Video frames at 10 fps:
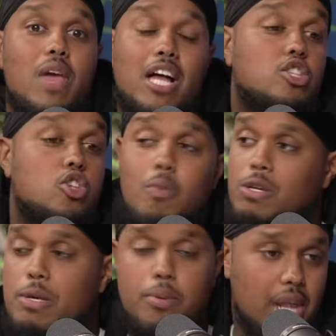we had so
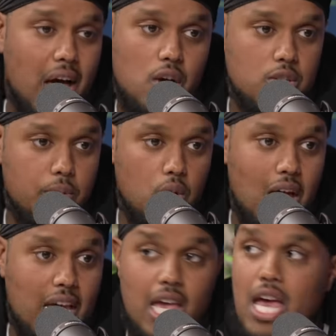much people in our house, bro.
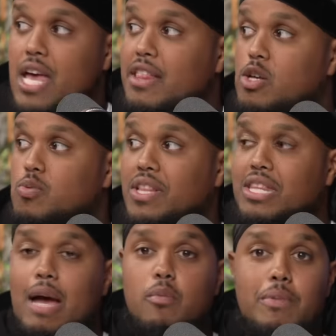Like there was one
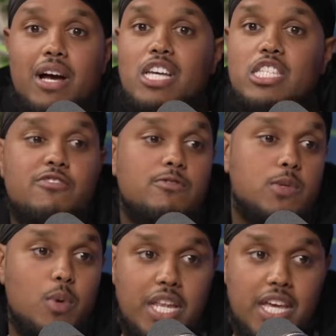time where my cousins from
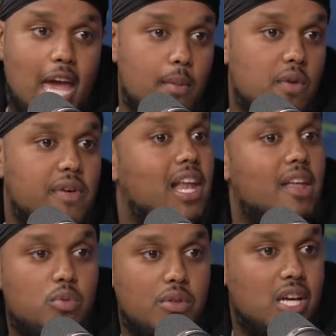Sweden came over and
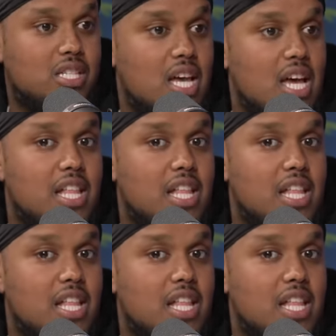lived with us.